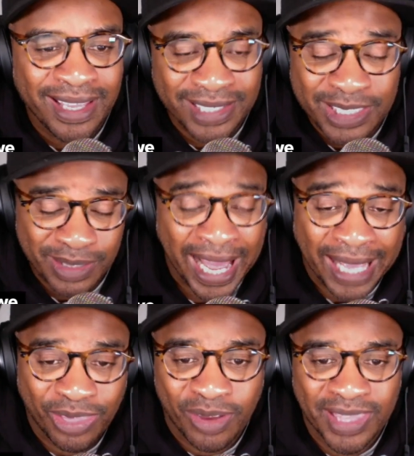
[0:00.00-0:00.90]
At least I
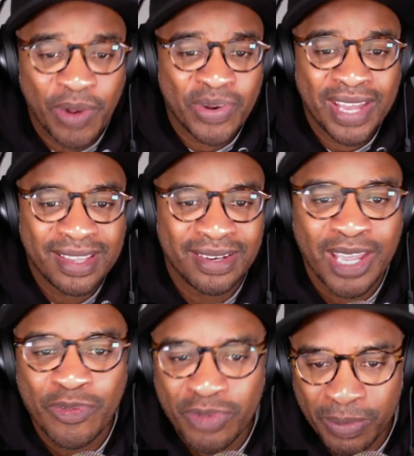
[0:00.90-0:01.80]
thought they were neck and
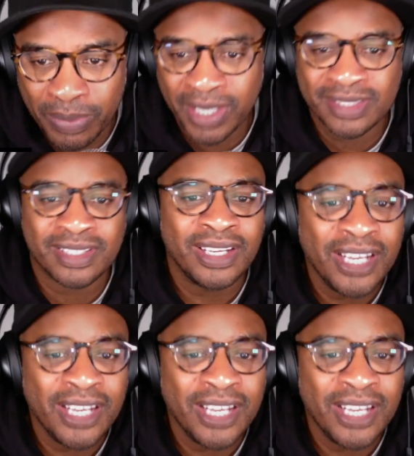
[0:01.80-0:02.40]
neck for the best